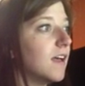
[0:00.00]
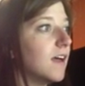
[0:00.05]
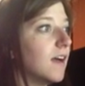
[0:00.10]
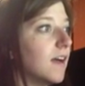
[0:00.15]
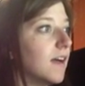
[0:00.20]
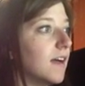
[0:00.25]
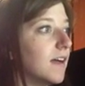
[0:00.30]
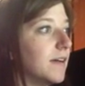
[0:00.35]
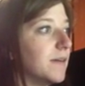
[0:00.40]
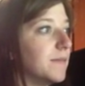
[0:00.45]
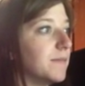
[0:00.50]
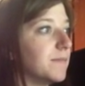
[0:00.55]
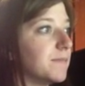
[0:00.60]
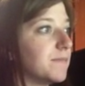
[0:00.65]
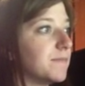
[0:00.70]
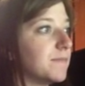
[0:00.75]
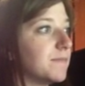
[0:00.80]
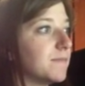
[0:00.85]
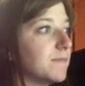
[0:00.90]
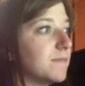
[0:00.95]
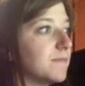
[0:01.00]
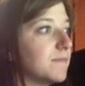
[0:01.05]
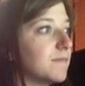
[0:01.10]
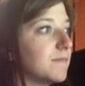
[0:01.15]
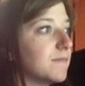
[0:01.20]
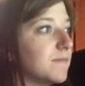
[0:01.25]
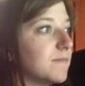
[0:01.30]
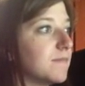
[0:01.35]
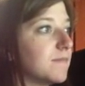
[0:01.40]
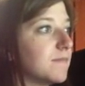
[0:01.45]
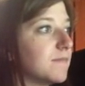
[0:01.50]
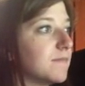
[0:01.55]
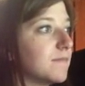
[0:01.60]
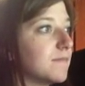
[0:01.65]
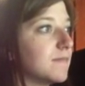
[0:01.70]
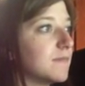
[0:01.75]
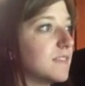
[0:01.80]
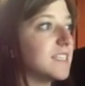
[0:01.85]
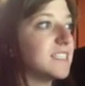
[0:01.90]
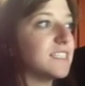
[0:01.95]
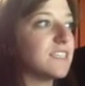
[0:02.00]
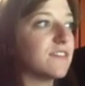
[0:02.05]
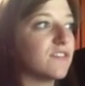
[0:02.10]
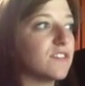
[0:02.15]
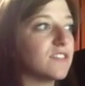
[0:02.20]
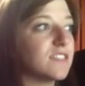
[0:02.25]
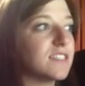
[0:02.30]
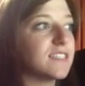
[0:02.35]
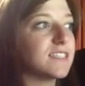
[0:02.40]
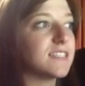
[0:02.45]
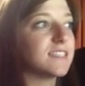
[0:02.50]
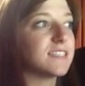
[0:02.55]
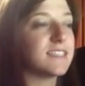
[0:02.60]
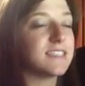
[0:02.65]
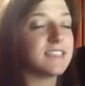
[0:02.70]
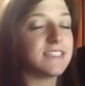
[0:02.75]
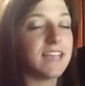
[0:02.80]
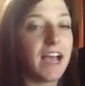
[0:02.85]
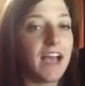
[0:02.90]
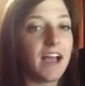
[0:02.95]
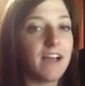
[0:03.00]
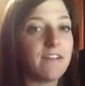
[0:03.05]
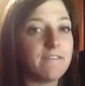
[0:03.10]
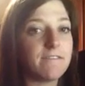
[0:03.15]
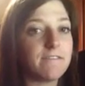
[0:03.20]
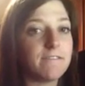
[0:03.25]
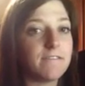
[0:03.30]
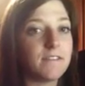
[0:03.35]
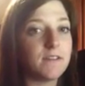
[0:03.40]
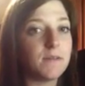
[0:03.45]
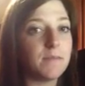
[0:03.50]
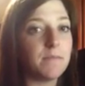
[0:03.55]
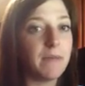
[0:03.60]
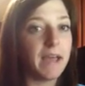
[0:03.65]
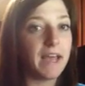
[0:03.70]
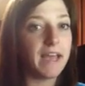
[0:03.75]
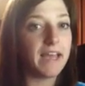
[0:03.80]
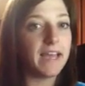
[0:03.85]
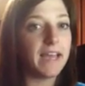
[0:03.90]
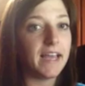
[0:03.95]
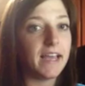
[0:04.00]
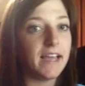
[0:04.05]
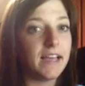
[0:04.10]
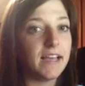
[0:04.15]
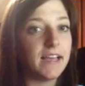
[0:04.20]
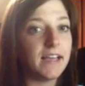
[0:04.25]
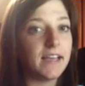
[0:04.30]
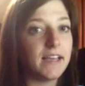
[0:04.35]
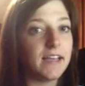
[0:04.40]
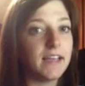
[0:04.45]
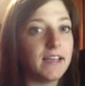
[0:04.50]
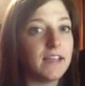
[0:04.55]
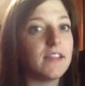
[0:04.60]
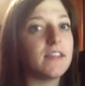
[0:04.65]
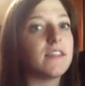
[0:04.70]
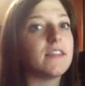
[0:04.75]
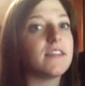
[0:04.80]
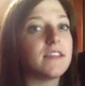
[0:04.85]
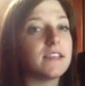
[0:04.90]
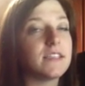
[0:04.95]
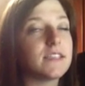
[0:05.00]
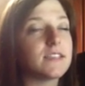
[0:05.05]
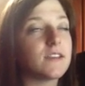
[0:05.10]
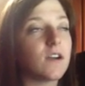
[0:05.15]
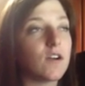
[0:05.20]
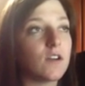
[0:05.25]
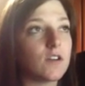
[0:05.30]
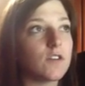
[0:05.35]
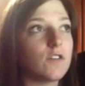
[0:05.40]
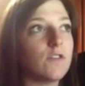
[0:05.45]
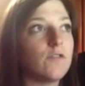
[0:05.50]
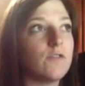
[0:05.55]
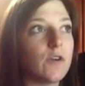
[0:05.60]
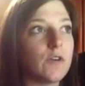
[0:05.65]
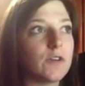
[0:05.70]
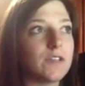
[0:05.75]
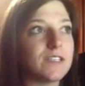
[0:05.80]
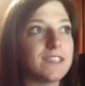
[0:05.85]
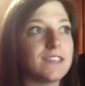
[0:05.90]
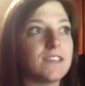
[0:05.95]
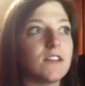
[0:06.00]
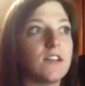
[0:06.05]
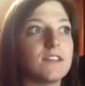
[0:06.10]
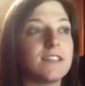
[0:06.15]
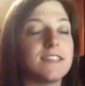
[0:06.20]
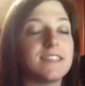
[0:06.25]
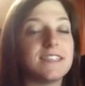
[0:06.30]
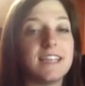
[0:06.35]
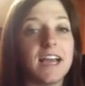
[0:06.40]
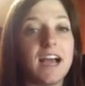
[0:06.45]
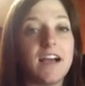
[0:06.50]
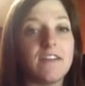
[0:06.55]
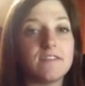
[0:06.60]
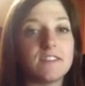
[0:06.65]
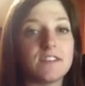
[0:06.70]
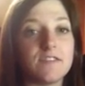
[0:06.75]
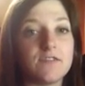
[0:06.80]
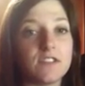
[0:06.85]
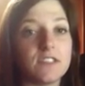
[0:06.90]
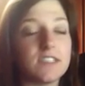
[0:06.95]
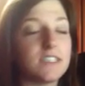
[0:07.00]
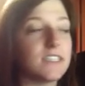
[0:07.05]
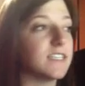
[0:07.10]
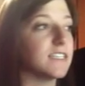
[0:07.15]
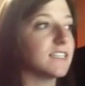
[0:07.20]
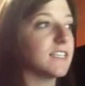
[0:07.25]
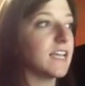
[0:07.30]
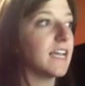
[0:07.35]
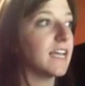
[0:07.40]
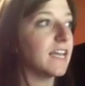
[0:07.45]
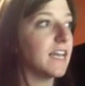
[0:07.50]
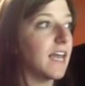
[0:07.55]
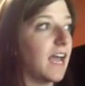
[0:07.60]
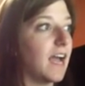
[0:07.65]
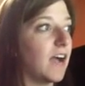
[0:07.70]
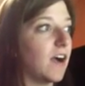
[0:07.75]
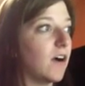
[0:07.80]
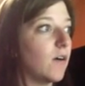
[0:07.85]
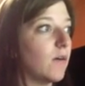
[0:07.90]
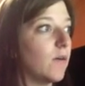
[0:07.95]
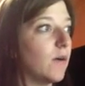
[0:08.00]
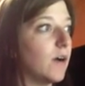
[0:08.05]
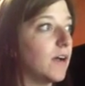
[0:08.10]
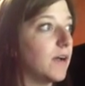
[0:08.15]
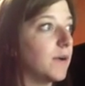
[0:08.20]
The differences in staff this article focuses on staff differences and how